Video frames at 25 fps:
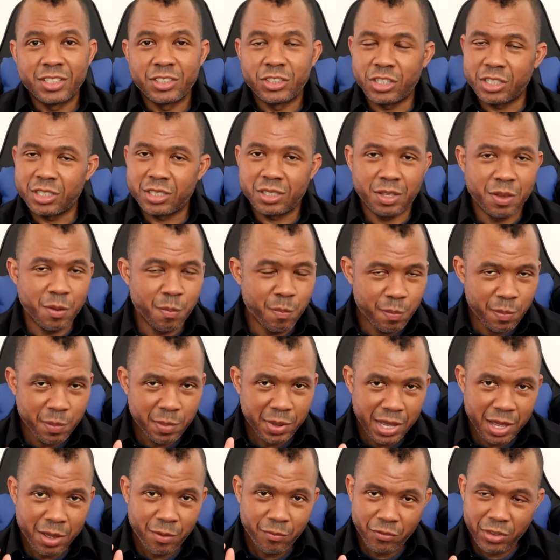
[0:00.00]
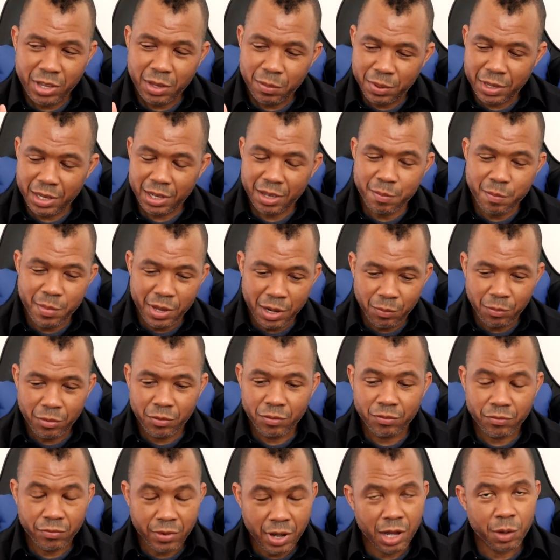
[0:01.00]
Just MVP,
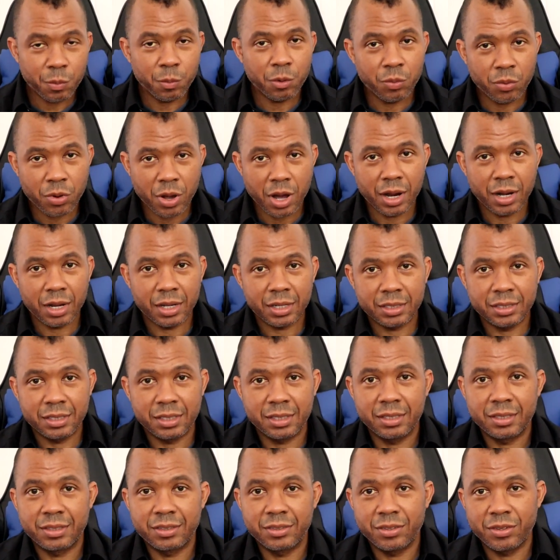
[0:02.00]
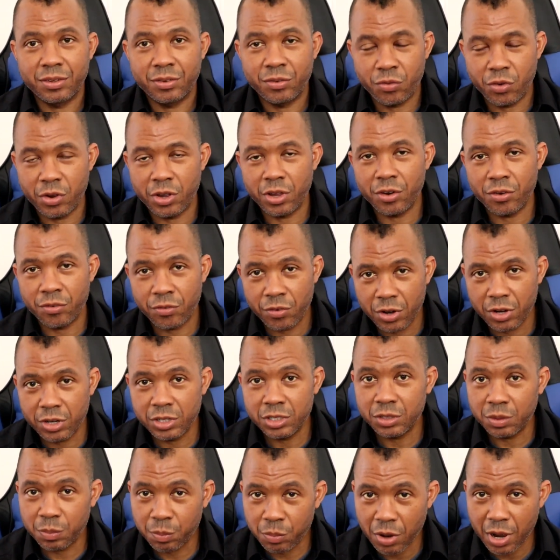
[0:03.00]
minimum viable product, for your
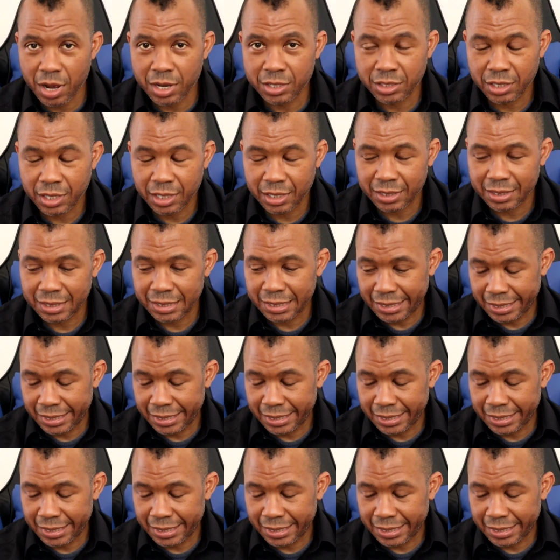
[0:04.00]
first project.